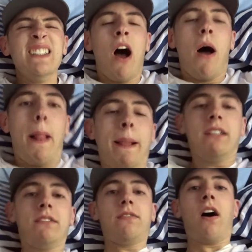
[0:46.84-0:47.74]
Oh,
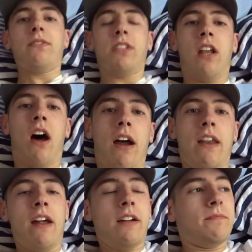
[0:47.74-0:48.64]
it's 5 to 9.
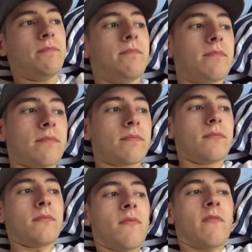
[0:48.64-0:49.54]
I
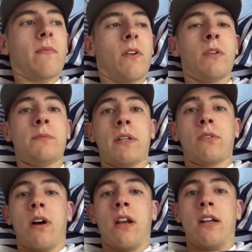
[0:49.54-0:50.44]
went to bed
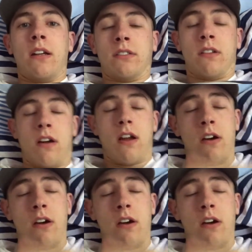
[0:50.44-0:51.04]
quite late last night.